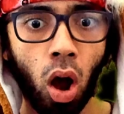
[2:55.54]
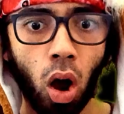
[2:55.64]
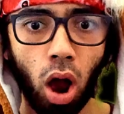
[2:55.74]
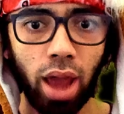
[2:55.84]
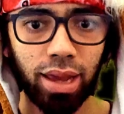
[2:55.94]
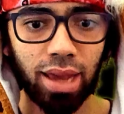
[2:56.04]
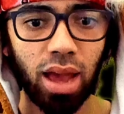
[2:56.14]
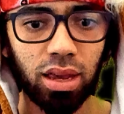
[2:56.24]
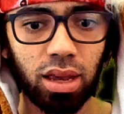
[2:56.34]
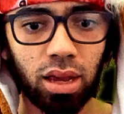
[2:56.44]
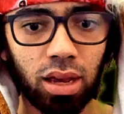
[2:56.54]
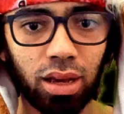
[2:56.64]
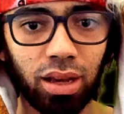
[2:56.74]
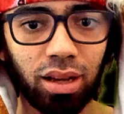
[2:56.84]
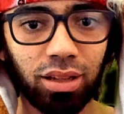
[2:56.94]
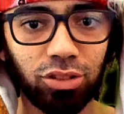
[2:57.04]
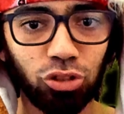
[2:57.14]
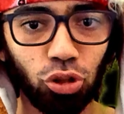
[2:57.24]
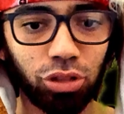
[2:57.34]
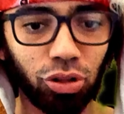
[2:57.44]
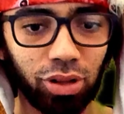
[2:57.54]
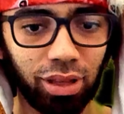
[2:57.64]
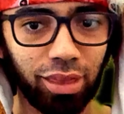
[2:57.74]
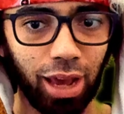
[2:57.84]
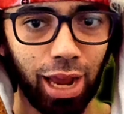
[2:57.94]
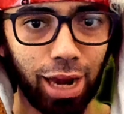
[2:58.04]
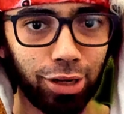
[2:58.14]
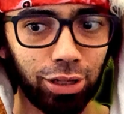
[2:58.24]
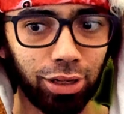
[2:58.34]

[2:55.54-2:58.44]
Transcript: Hey, hey. You're talking there?